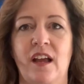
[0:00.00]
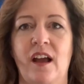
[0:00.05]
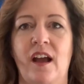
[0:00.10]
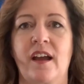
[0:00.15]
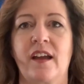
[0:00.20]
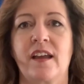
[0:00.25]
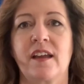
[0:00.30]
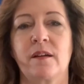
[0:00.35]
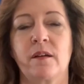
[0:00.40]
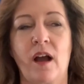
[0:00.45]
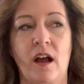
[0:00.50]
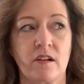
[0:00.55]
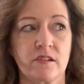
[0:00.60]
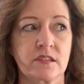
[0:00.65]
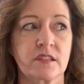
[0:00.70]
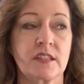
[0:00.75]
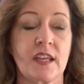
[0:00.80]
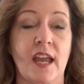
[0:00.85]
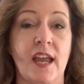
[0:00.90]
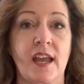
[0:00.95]
I, I'll
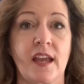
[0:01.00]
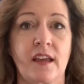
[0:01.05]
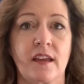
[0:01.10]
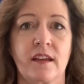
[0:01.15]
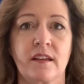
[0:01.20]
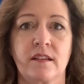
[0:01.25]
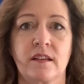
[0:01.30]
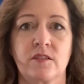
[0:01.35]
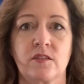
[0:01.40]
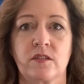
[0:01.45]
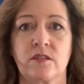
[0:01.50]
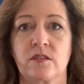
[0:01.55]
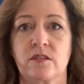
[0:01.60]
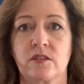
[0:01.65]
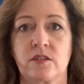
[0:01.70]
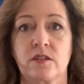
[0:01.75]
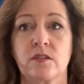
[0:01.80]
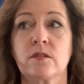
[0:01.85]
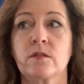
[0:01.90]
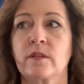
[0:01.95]
say
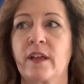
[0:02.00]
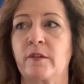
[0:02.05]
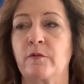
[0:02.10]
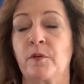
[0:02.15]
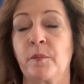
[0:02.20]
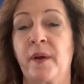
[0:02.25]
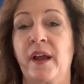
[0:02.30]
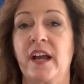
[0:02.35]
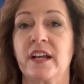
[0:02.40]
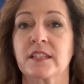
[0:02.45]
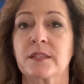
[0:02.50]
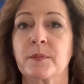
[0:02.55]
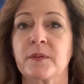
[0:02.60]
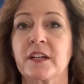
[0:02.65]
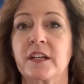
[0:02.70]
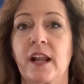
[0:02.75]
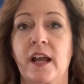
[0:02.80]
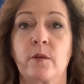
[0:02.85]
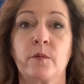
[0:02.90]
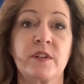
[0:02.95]
too, like for my husband and I,